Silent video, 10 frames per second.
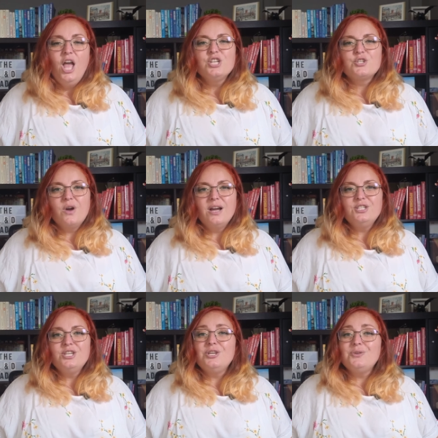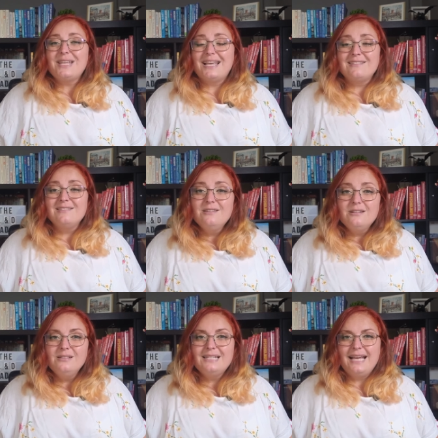Try to use as
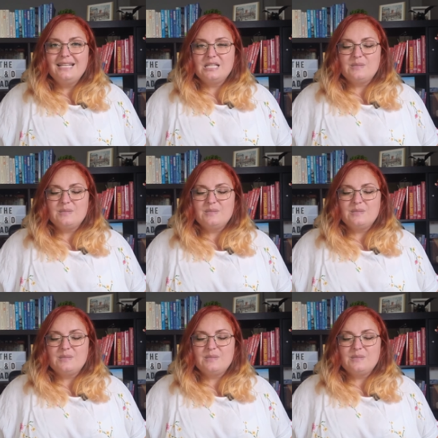little text as